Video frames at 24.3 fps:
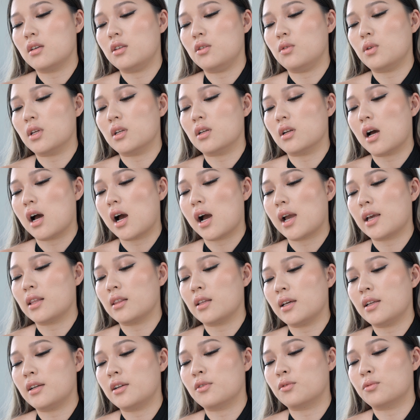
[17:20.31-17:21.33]
You can
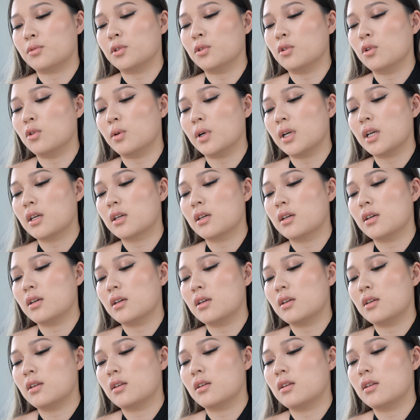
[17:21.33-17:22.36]
highlight it real quick.
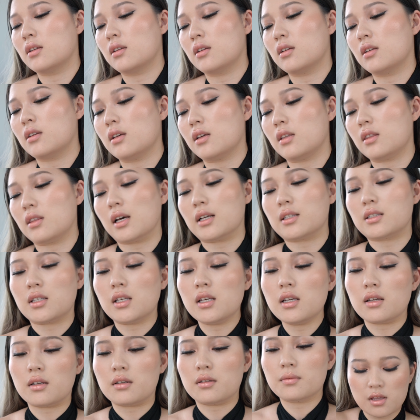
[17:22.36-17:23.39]
And that's
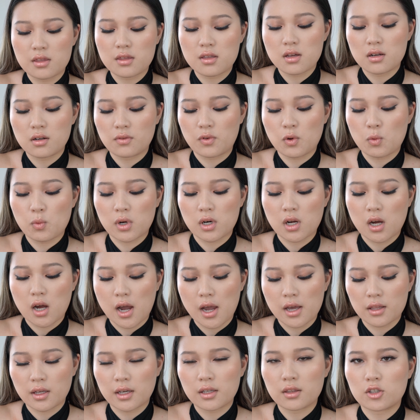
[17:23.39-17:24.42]
it. And then if you want to
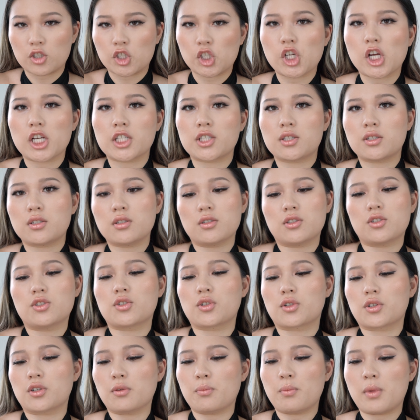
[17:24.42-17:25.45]
highlight the chest
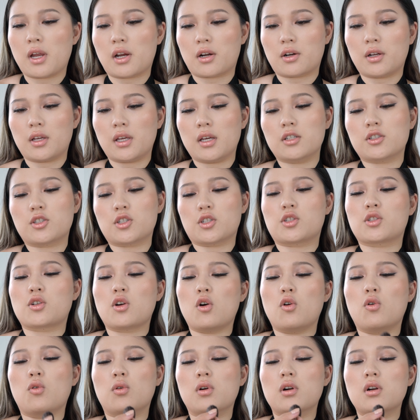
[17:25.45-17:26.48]
sternum area, just
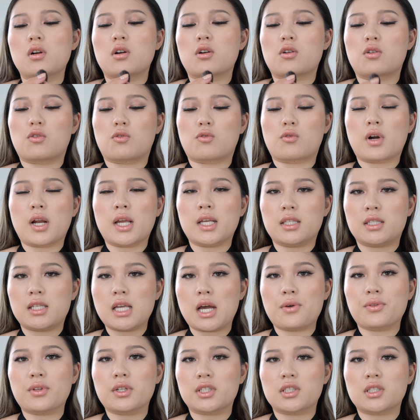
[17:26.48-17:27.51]
go right
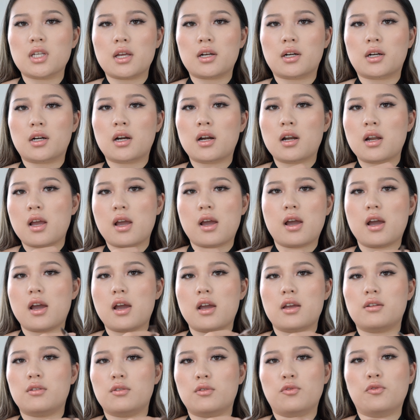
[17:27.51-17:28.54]
down the center
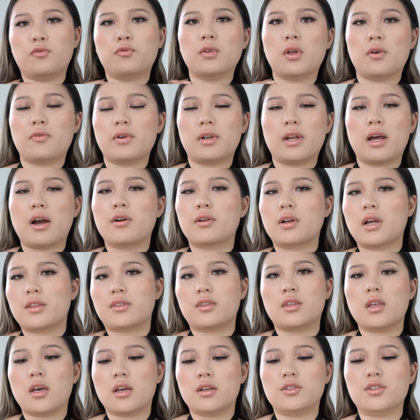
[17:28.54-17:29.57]
and fluff it out
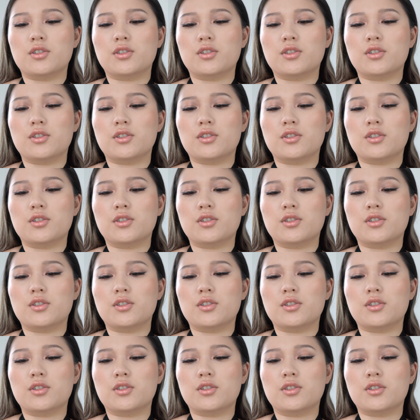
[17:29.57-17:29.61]
at the